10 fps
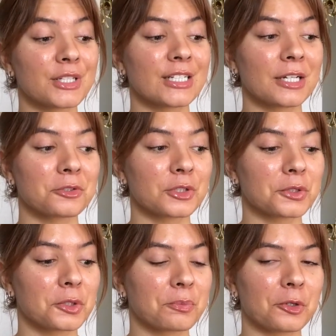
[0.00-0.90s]
together this
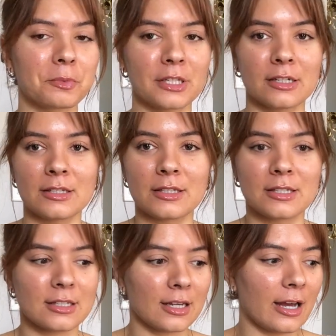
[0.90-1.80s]
lookbook
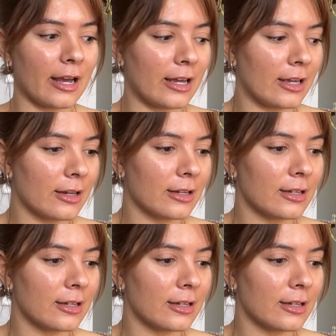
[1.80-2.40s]
because I